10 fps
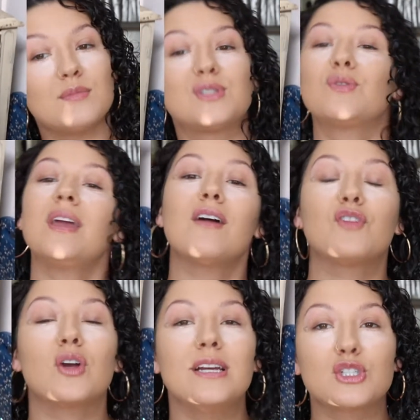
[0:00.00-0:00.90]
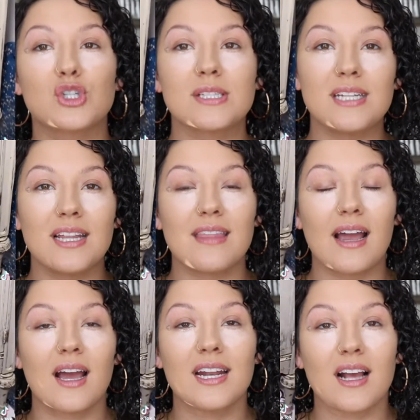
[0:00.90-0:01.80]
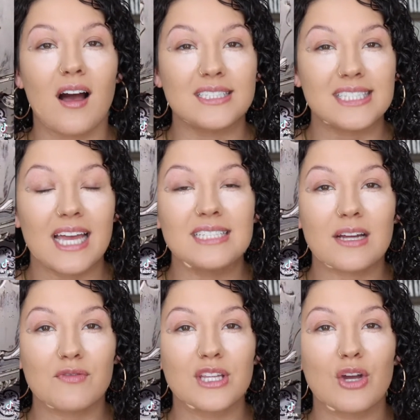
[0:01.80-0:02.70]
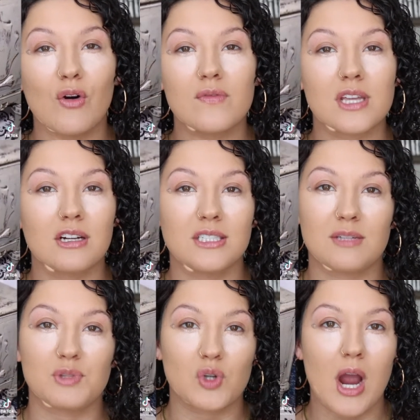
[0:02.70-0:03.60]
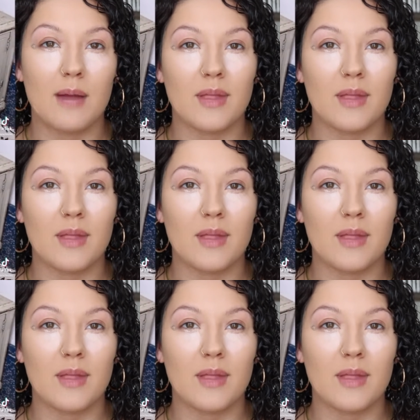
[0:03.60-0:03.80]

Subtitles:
So yeah, if you're interested in that kind of content, definitely go over there and subscribe.